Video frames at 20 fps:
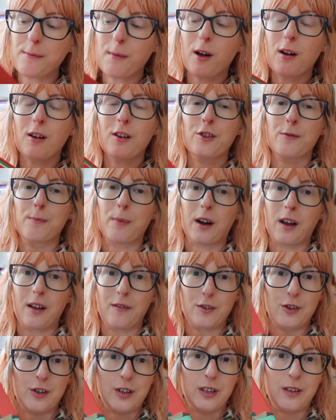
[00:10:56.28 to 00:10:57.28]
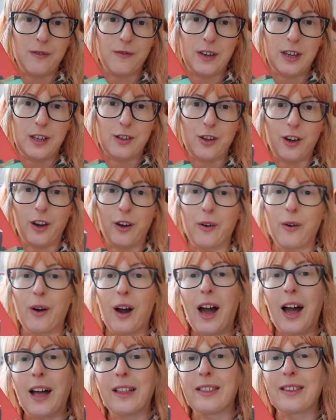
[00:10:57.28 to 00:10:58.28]
March by Virginia Vito
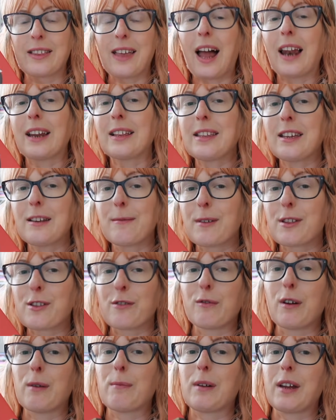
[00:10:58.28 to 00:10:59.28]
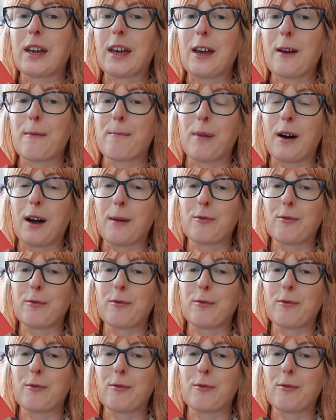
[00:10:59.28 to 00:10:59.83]
and The Talented Mr. Ripley by